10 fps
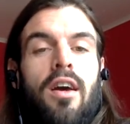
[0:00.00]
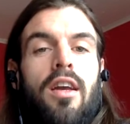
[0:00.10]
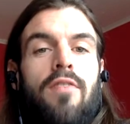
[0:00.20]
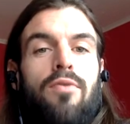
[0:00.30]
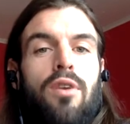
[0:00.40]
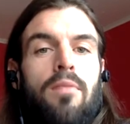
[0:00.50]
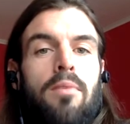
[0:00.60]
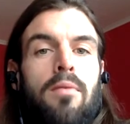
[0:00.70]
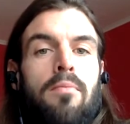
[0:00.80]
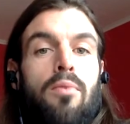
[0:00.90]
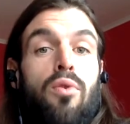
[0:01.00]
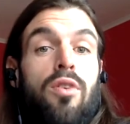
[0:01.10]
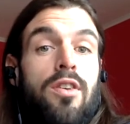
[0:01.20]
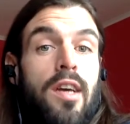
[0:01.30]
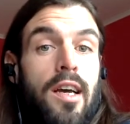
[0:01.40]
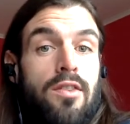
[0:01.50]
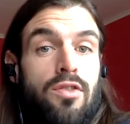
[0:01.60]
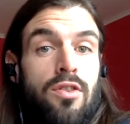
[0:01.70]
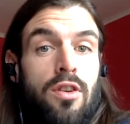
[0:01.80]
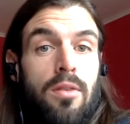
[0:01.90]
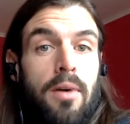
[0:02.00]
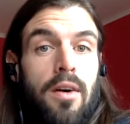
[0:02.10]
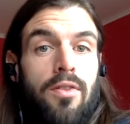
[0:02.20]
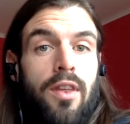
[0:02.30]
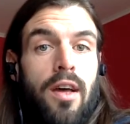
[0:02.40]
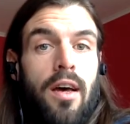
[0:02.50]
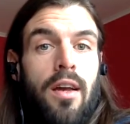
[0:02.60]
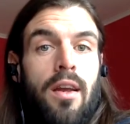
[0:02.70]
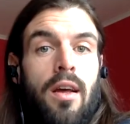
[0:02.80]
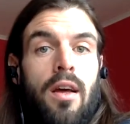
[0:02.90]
And if we can be more intentional about that,